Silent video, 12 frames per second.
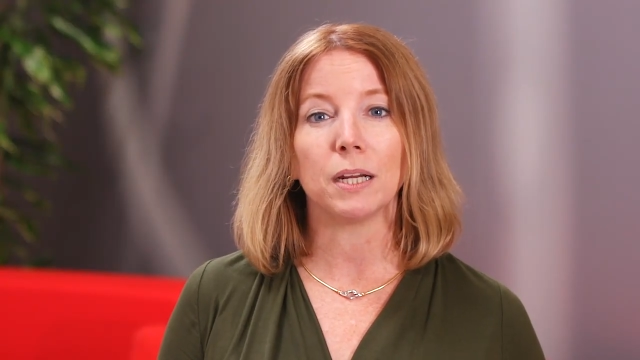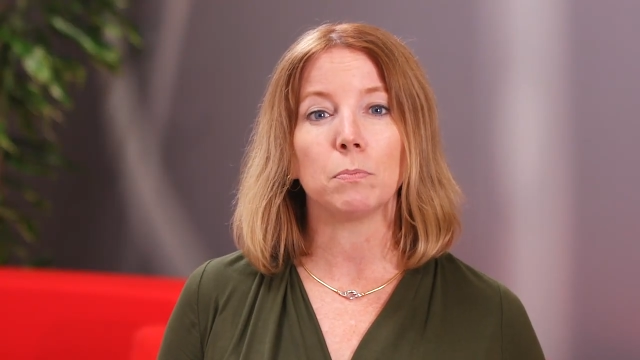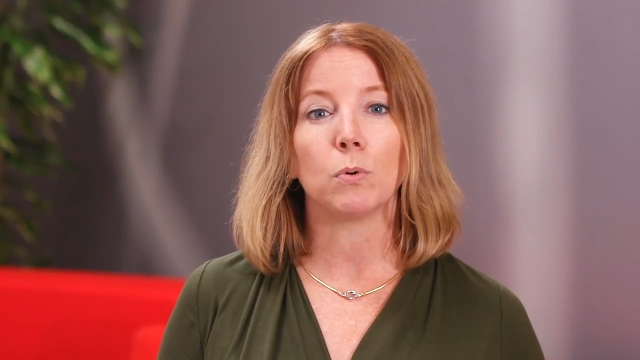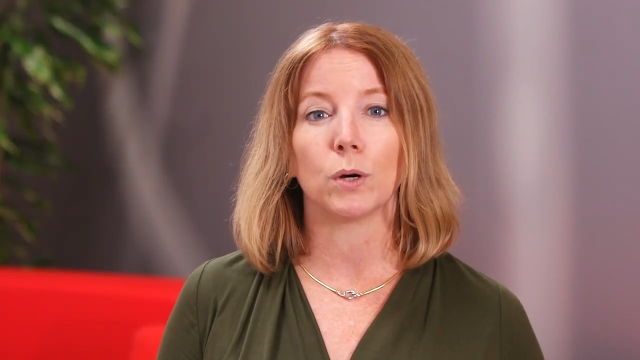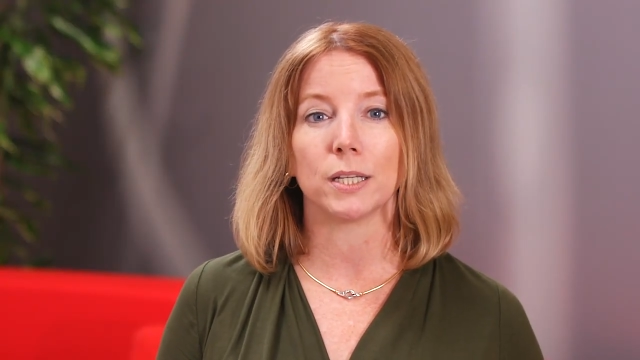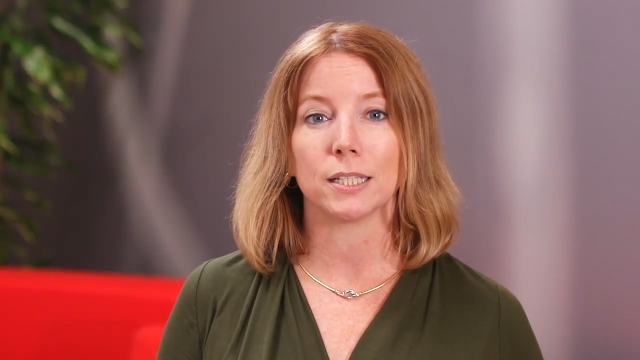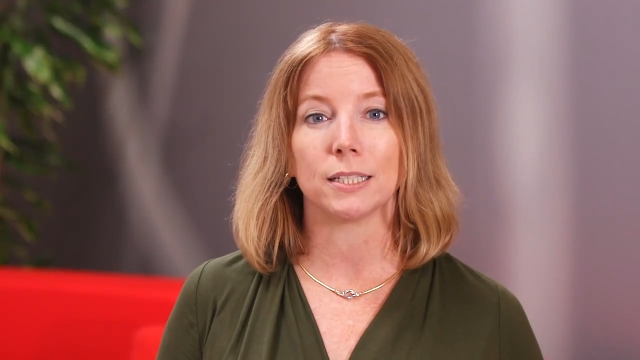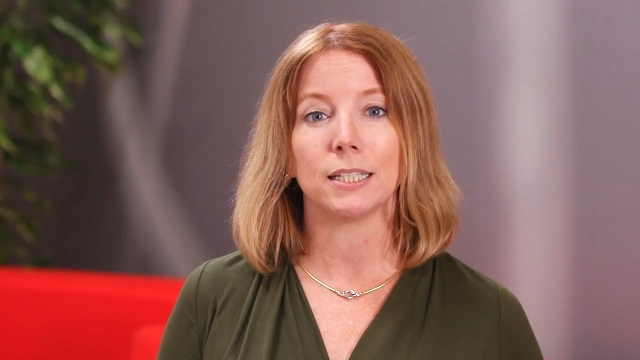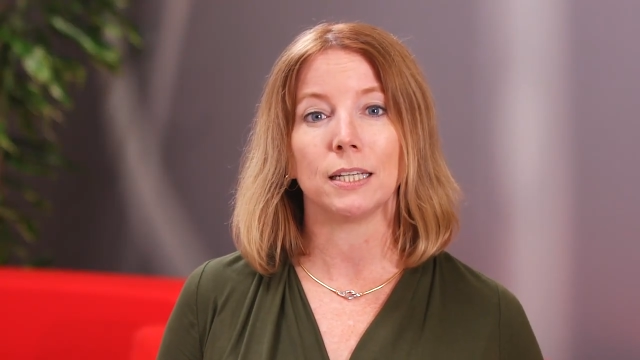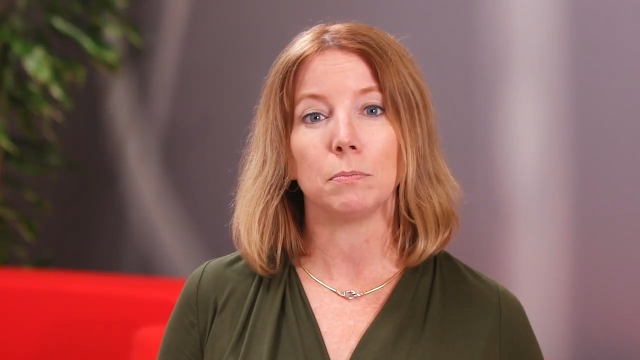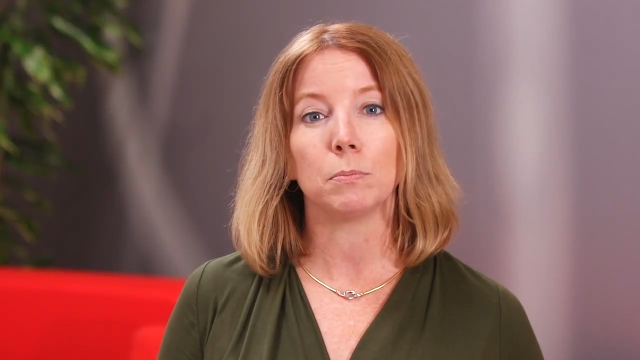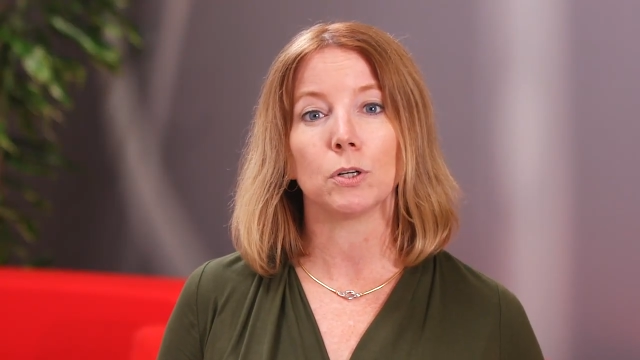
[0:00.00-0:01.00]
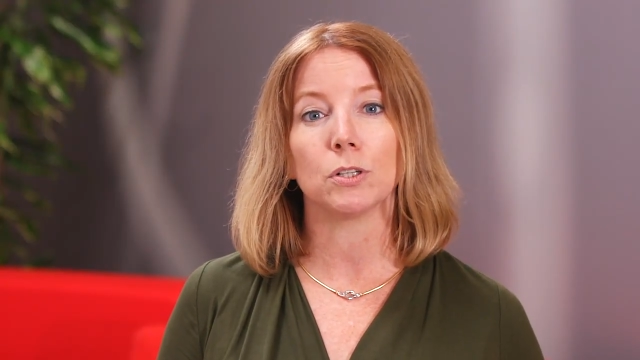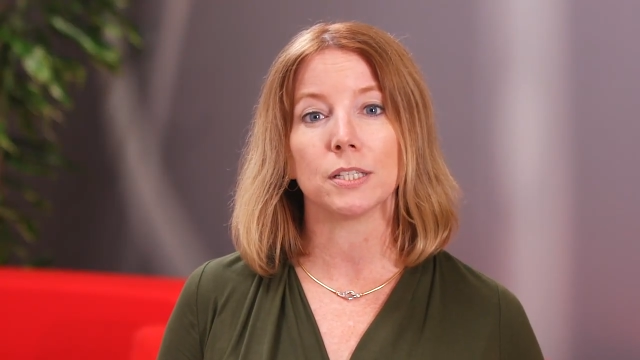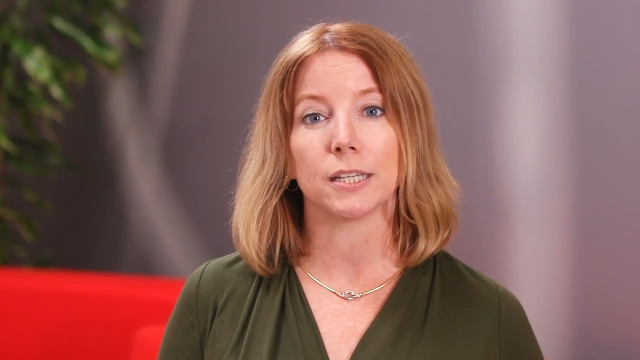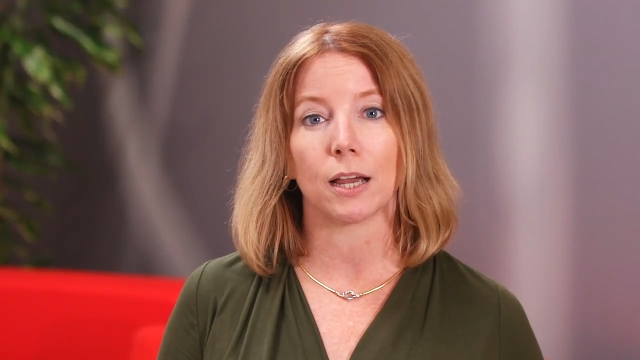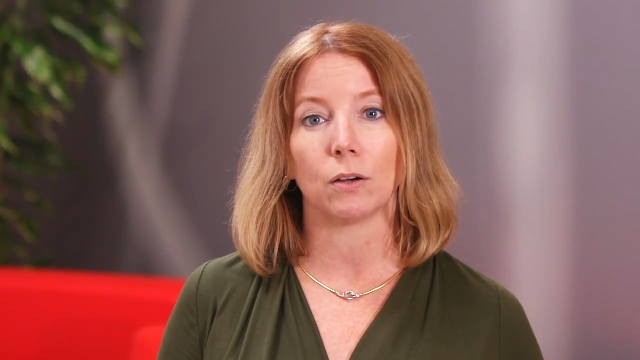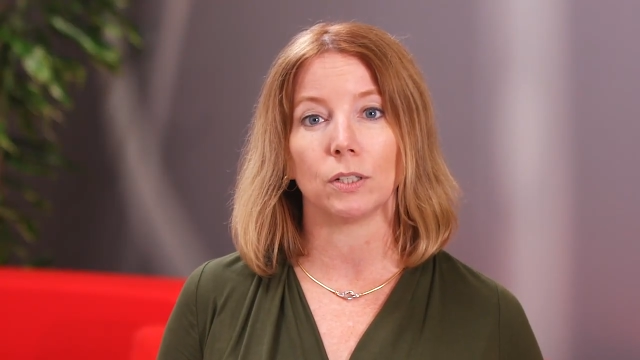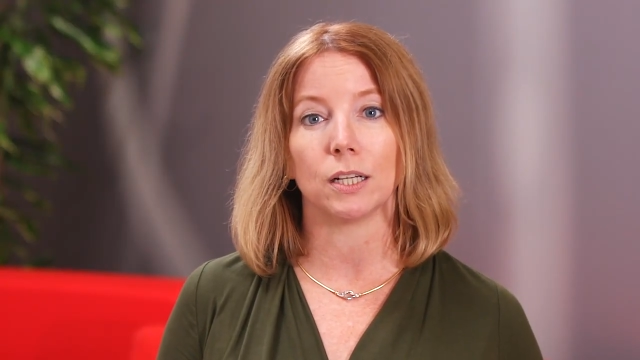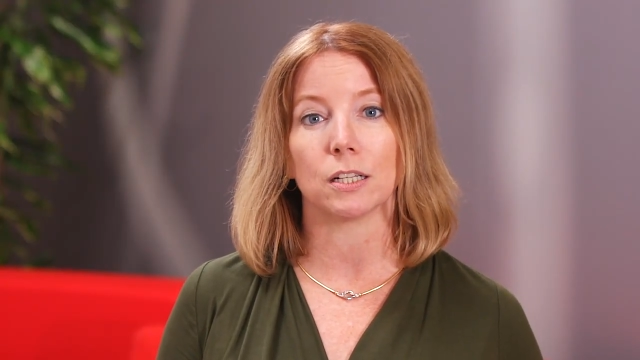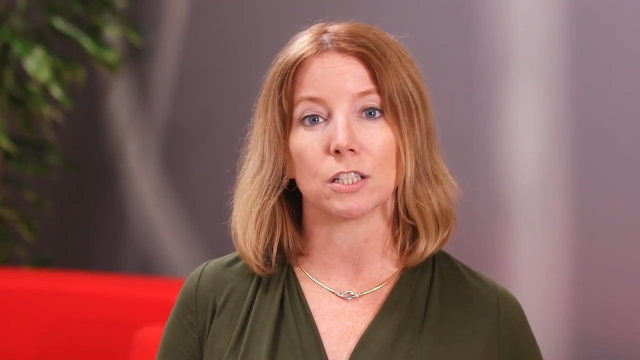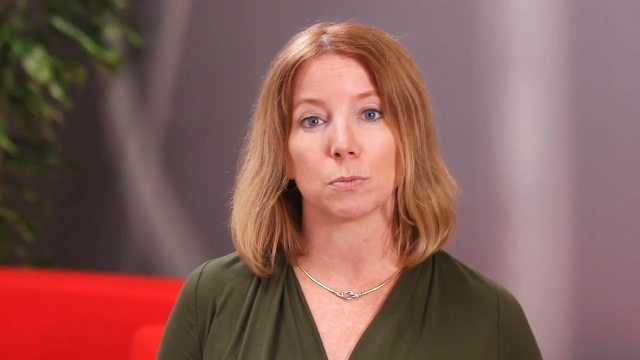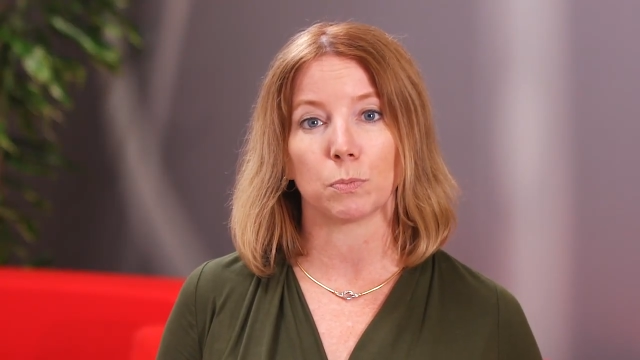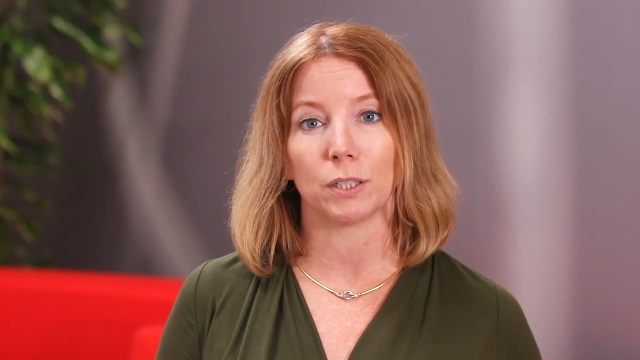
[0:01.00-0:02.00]
points a team burns down in a
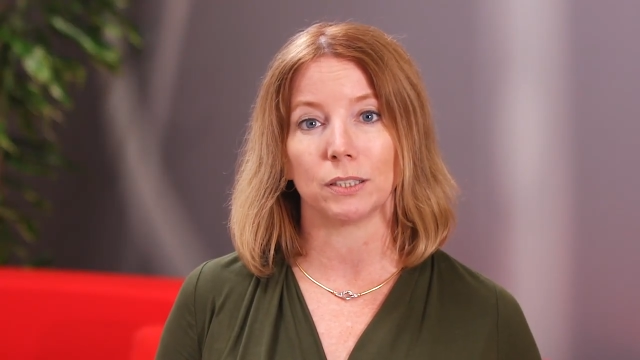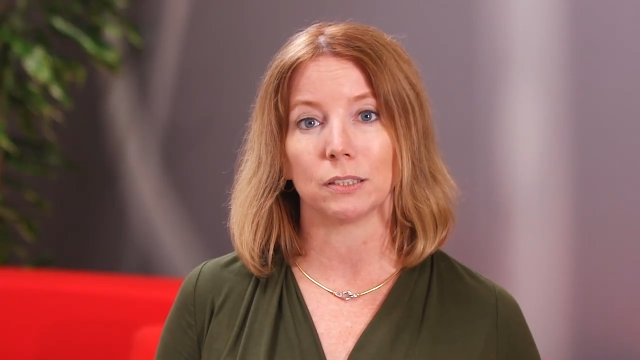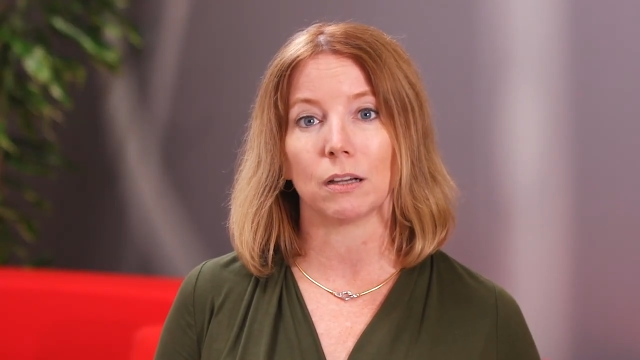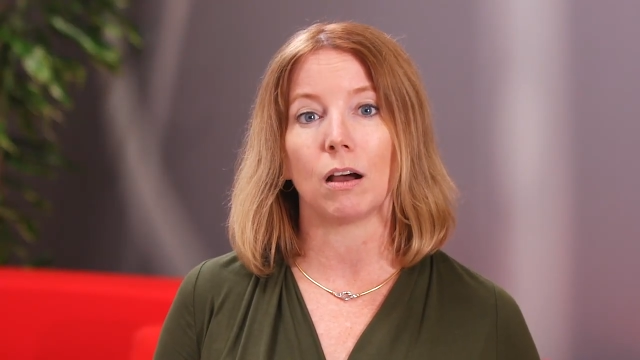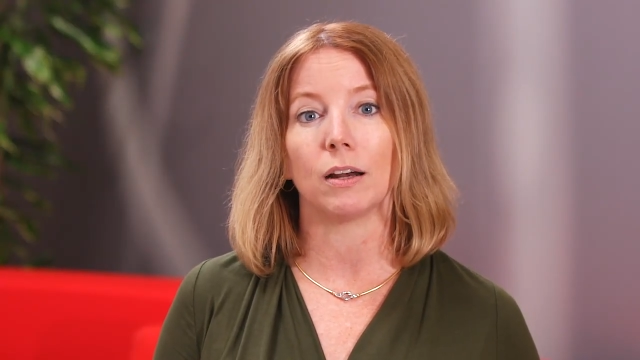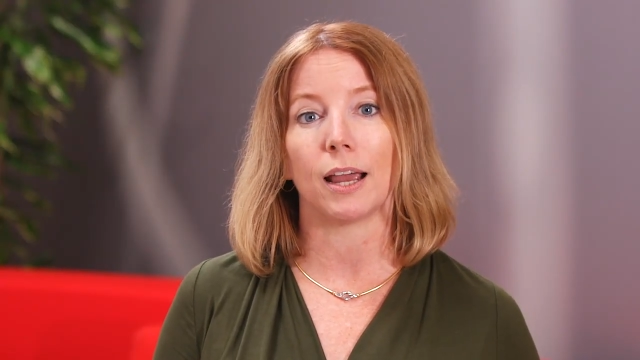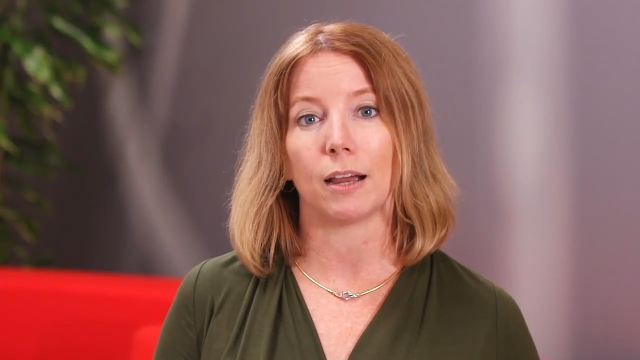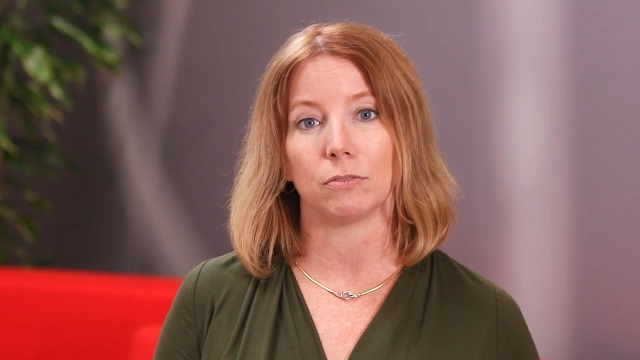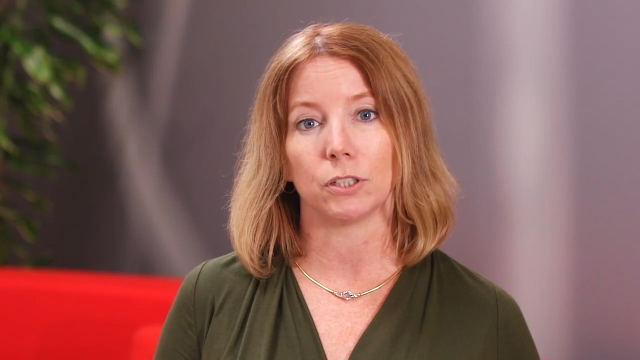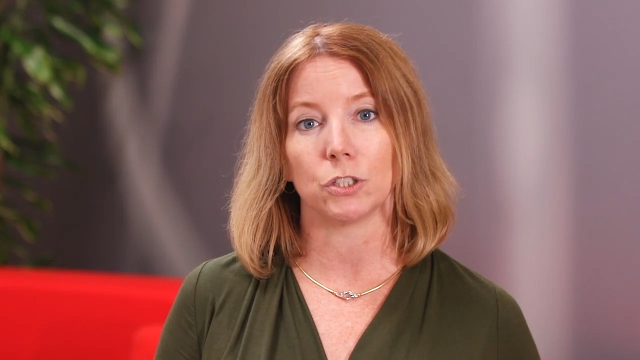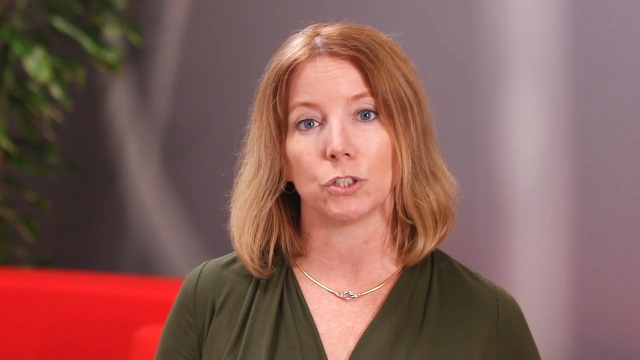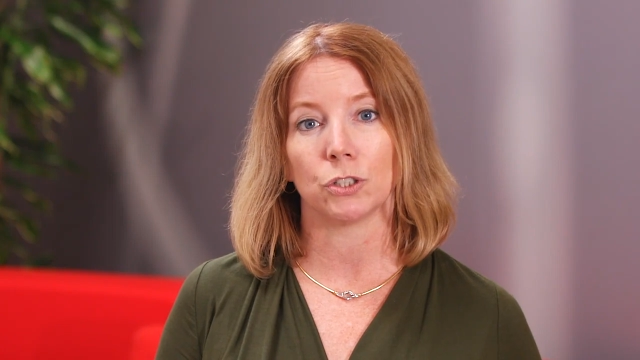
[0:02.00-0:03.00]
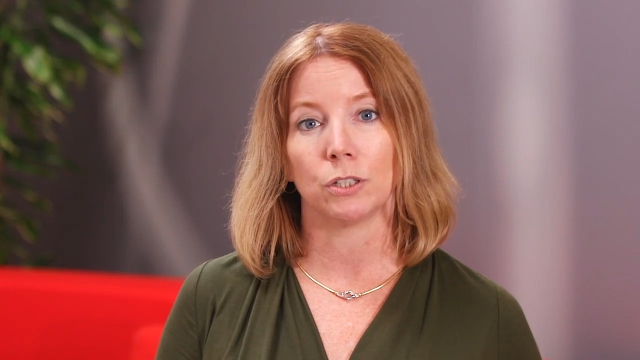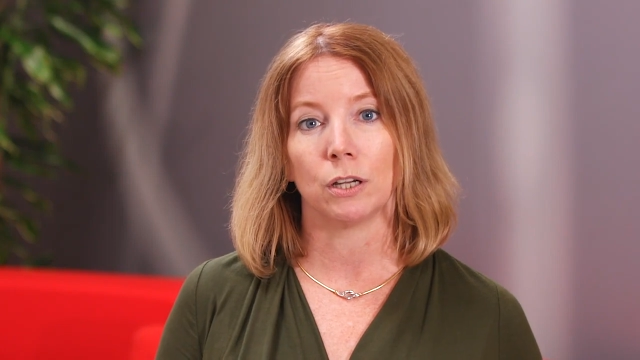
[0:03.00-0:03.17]
sprint on average.